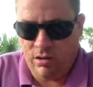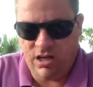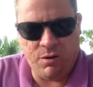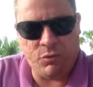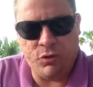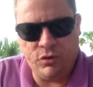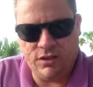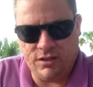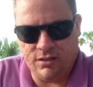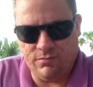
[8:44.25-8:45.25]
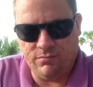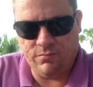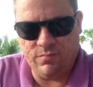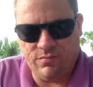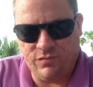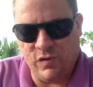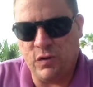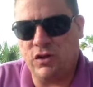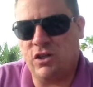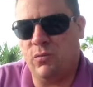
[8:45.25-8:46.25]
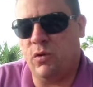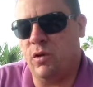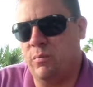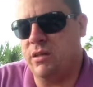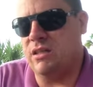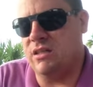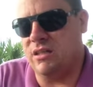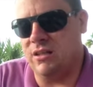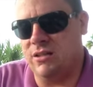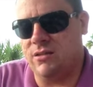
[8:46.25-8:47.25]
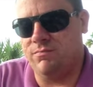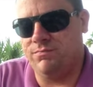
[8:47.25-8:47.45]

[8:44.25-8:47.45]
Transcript: neighborhoods in it, focus on where the business is.